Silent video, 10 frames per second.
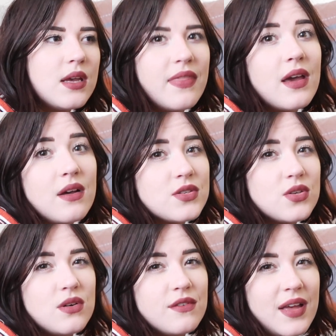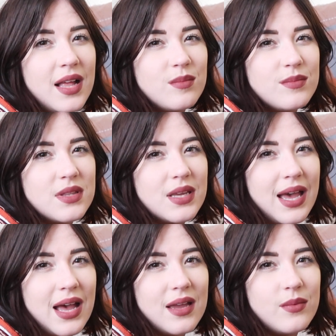I think they also have helped the
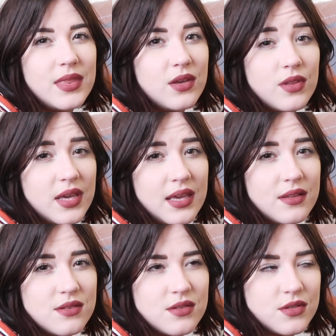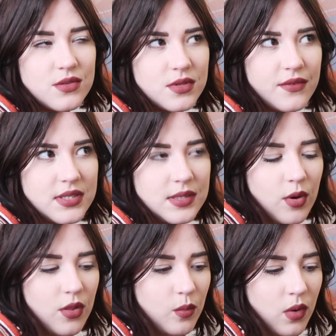guy with the other kittens because there's obviously
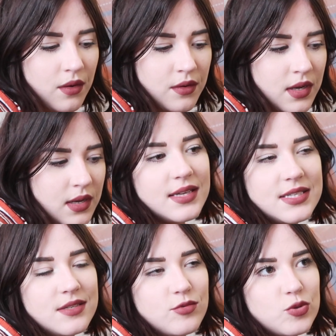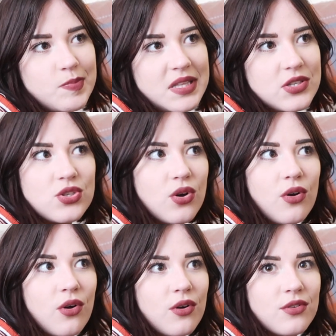more than one. He's just been so
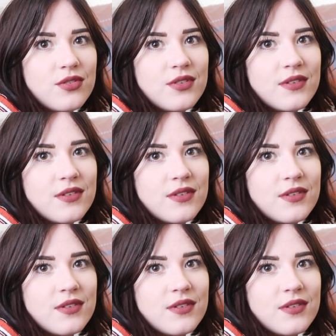good.